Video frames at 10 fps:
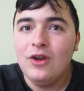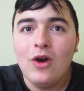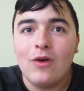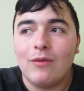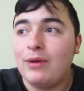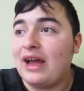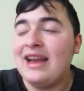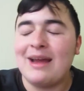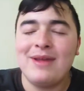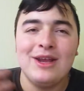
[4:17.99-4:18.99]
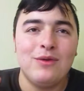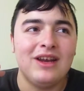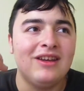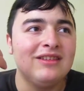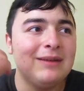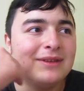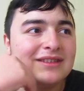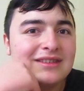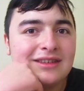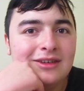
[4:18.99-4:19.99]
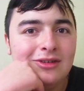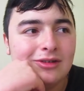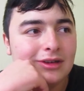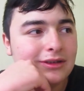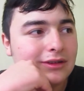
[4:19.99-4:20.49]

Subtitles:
No, but I mean, I know what it looks like, but still.